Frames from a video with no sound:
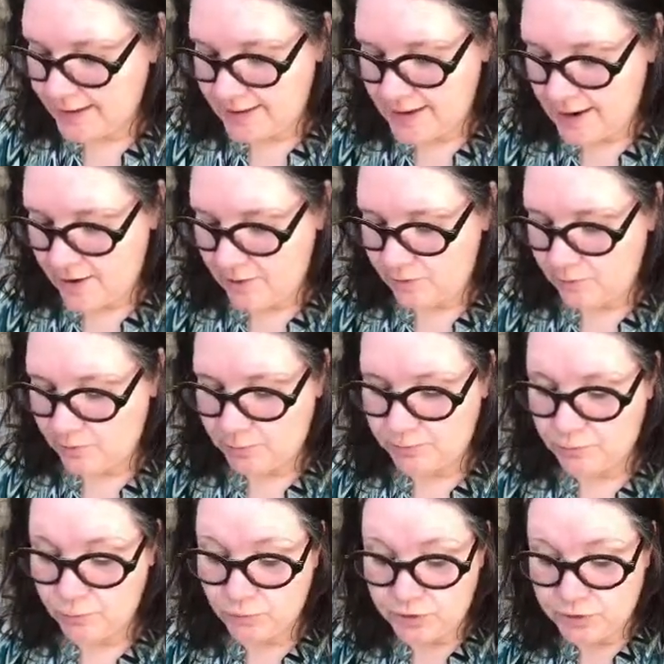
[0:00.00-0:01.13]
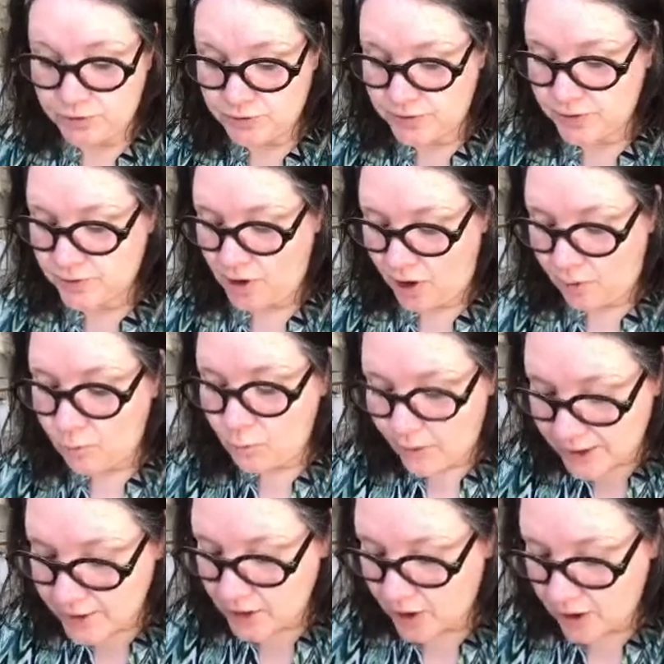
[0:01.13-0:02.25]
Now we'll do the
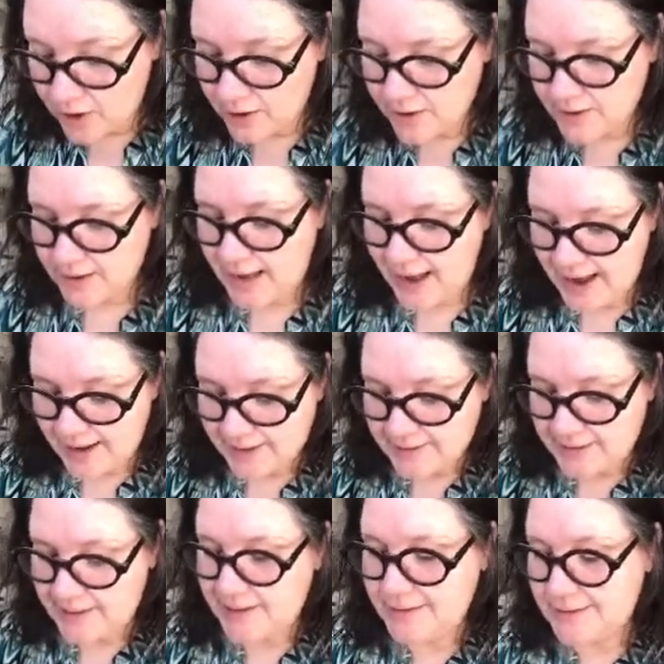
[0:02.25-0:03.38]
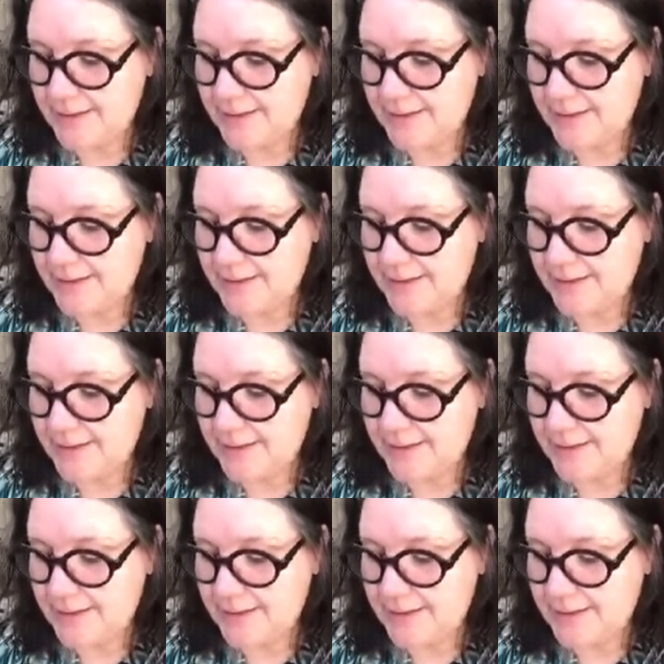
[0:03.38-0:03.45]
one card as is,